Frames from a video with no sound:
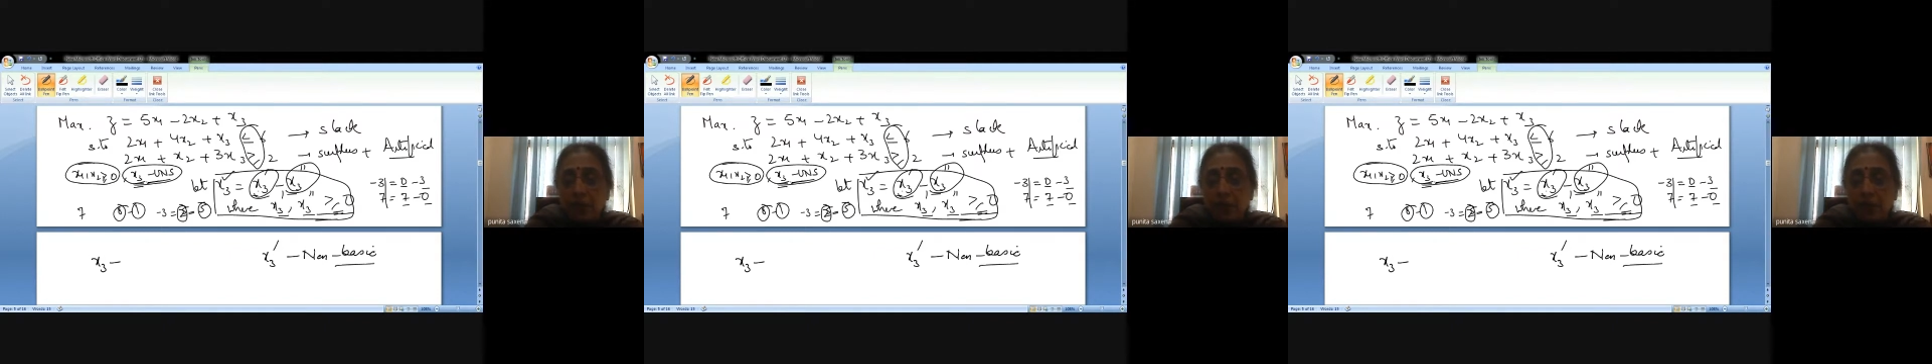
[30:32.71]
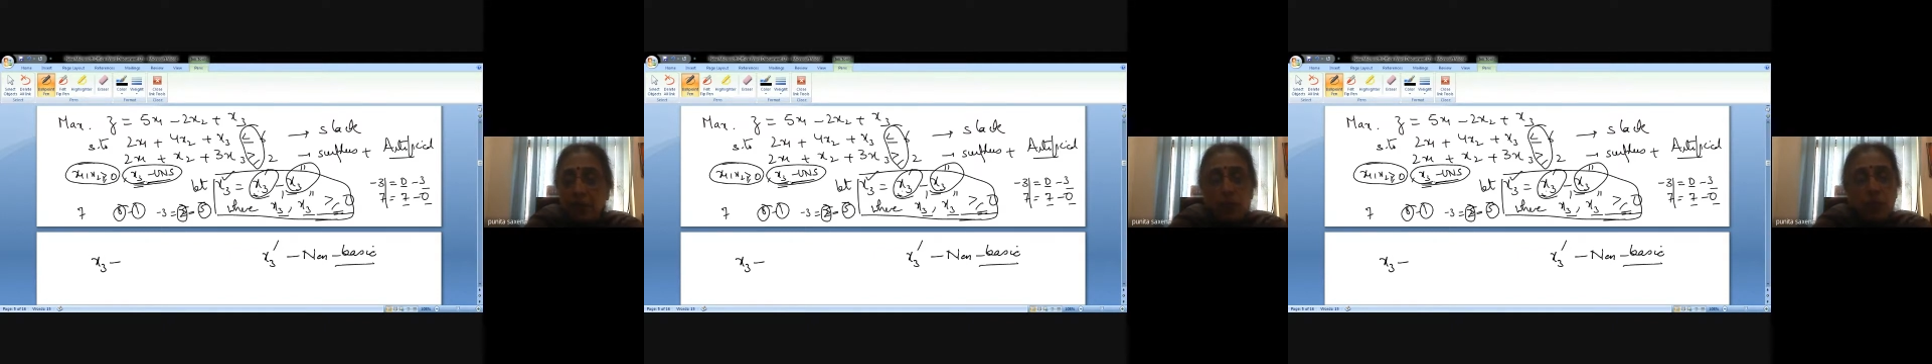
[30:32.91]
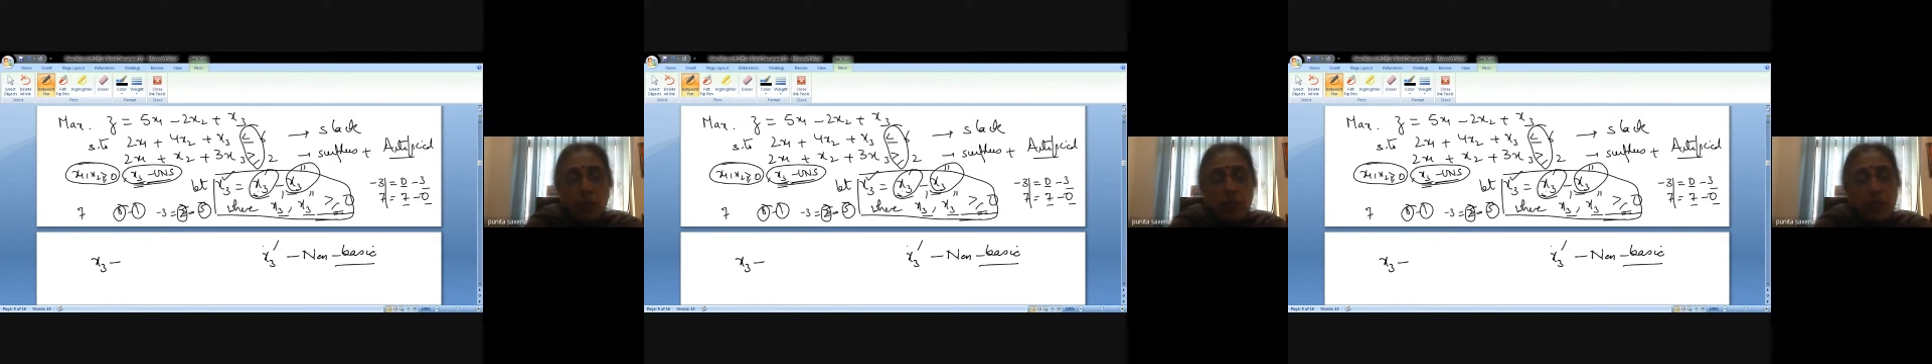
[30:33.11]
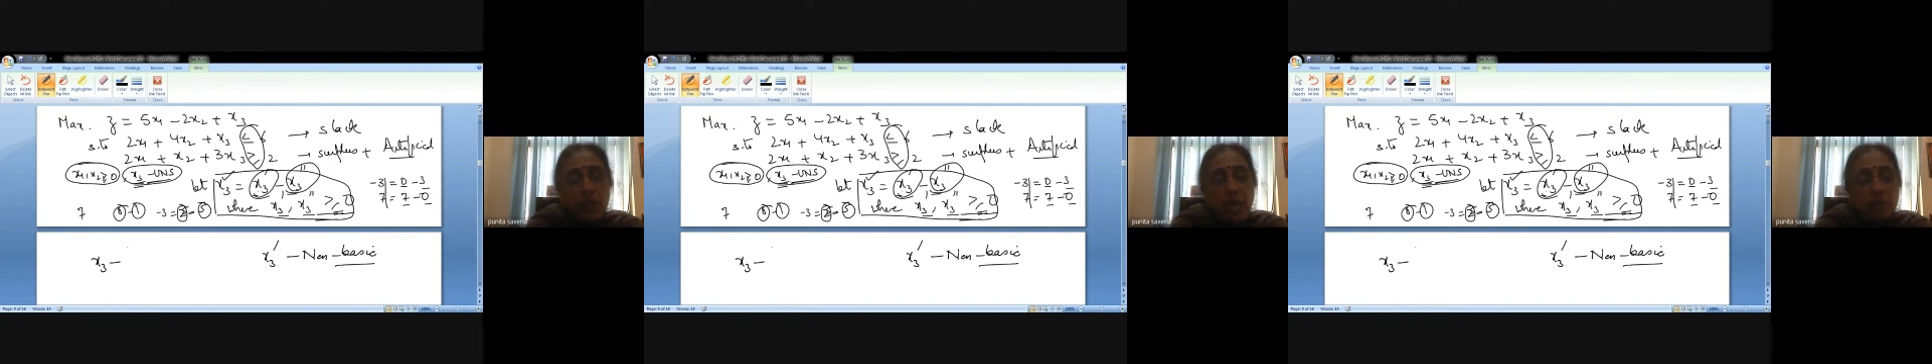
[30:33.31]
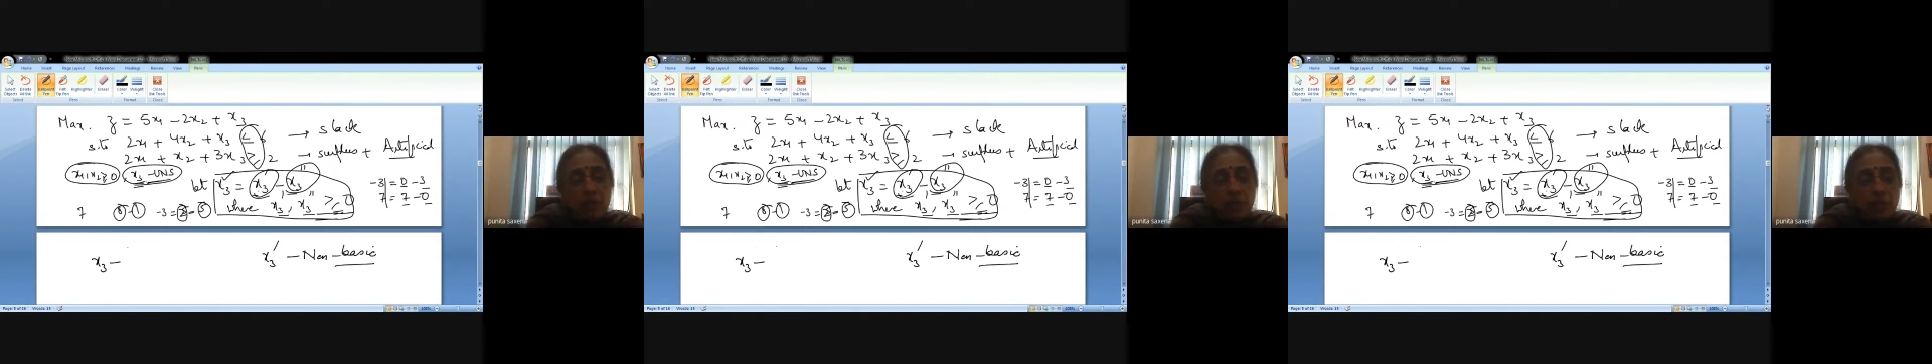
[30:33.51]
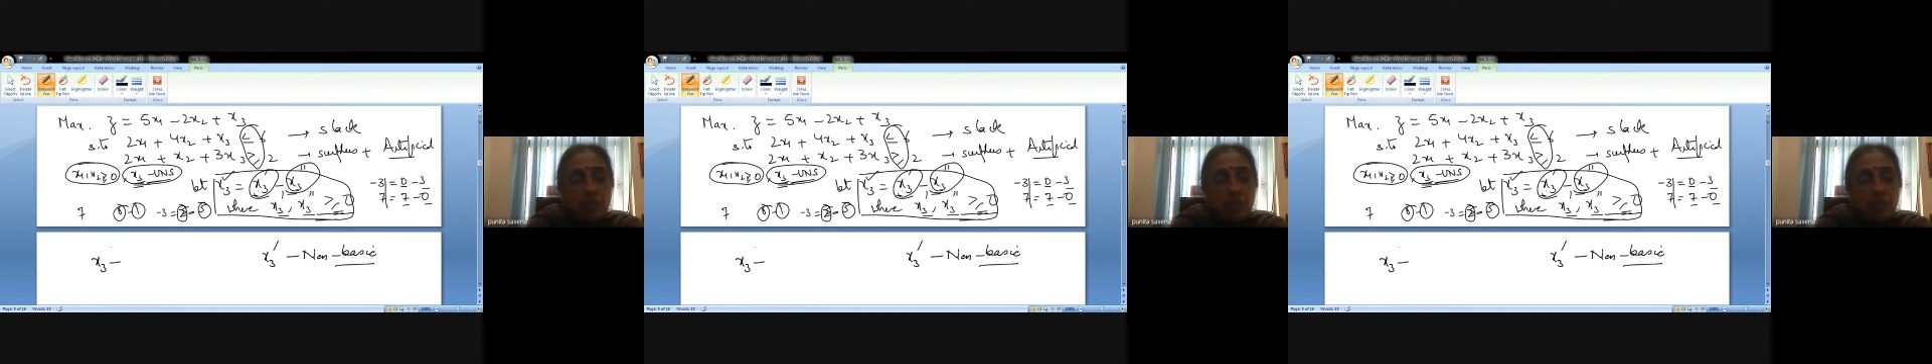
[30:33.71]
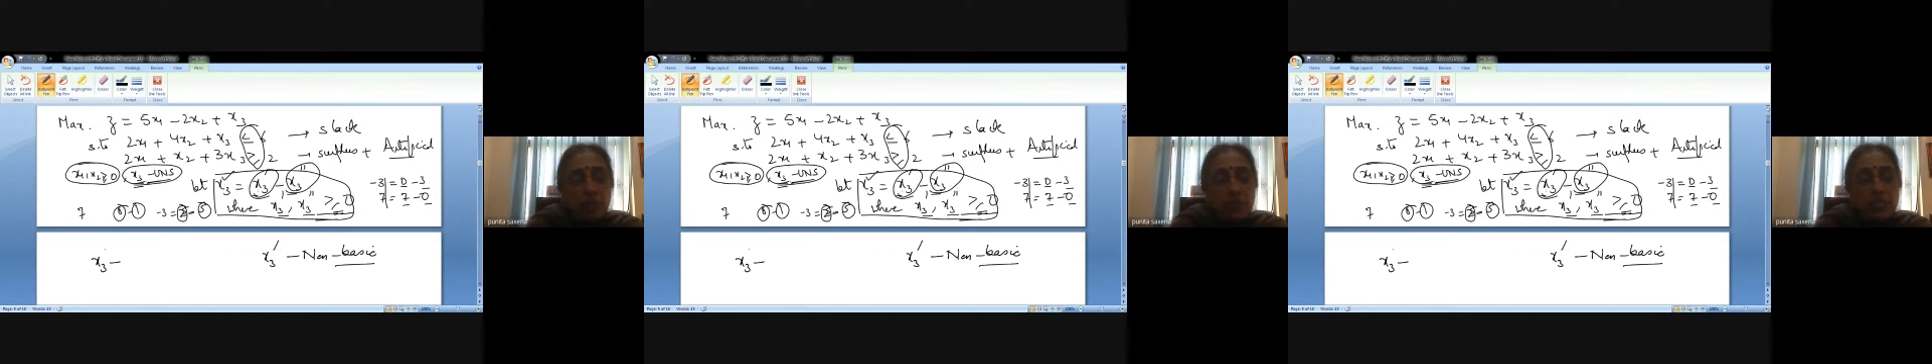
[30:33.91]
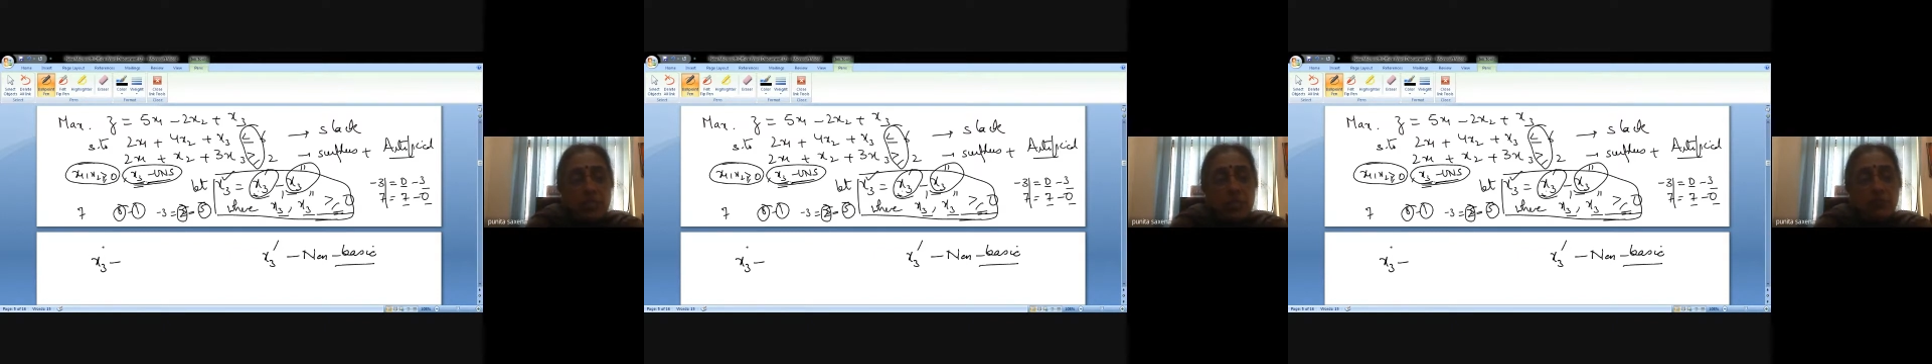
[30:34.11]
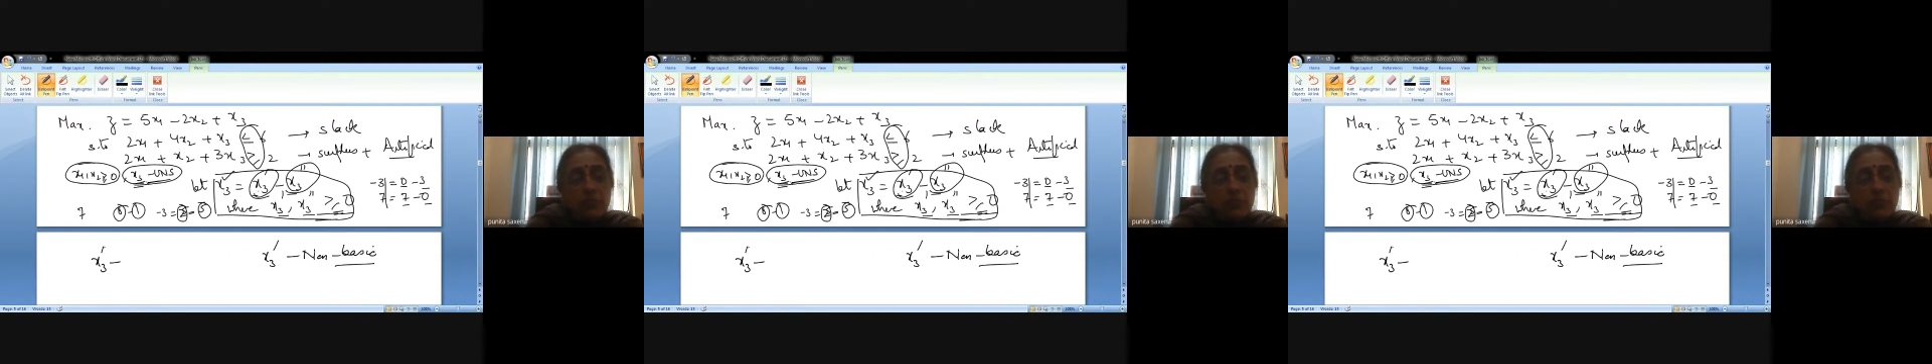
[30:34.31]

So what will happen? Your basis